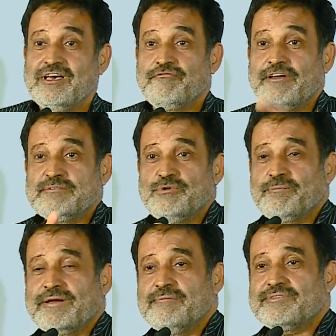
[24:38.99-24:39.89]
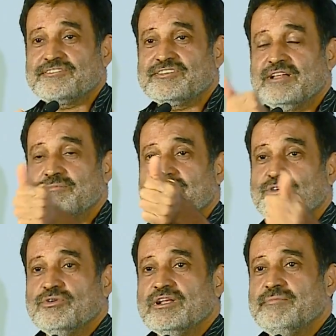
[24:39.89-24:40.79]
Facebook becomes sustainable.
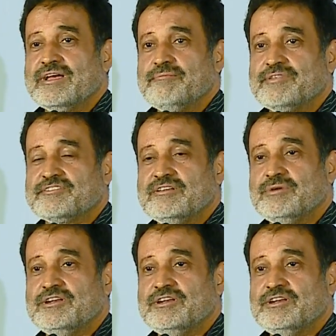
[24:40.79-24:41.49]
Google becomes sustainable.